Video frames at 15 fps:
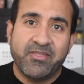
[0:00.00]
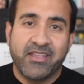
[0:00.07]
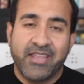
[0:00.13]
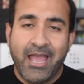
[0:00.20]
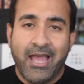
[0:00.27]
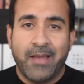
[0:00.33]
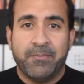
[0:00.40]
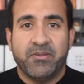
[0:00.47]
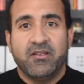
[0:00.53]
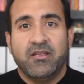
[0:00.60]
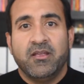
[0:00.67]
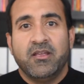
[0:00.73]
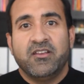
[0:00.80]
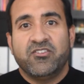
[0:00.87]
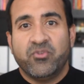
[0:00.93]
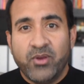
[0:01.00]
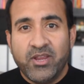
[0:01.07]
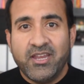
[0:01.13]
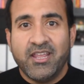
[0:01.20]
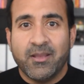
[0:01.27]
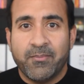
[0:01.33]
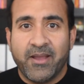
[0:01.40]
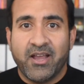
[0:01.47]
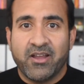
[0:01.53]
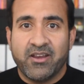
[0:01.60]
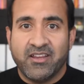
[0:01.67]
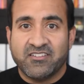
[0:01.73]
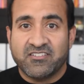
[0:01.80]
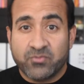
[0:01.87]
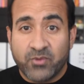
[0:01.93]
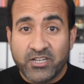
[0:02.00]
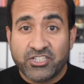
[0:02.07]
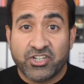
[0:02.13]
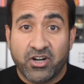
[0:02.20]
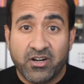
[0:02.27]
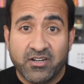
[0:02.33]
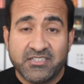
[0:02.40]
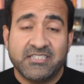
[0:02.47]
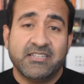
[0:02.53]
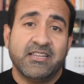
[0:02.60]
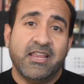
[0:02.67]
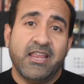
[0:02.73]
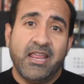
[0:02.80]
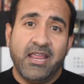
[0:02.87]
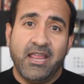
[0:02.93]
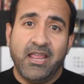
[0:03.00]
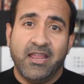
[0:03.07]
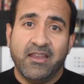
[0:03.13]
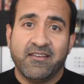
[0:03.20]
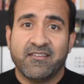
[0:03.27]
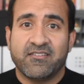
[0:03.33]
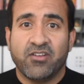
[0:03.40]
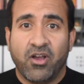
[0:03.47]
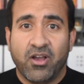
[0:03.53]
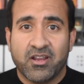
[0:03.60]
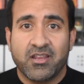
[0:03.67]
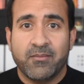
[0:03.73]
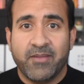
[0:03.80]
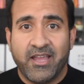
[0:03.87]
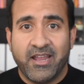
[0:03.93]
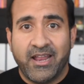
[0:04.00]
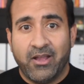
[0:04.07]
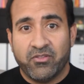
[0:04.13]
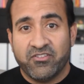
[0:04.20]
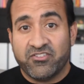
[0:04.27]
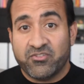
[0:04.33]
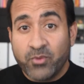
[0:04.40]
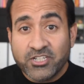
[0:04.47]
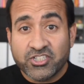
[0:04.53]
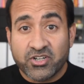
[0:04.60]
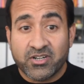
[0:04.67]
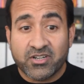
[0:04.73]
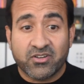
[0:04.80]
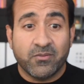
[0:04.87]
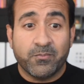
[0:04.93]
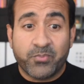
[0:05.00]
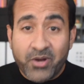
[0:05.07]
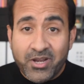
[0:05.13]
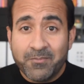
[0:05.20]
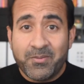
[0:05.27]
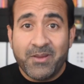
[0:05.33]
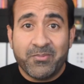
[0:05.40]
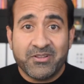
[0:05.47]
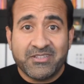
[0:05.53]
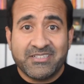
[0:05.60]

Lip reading: Gap, tweeting about a sweatshirt and talking about how the sweatshirt could bring people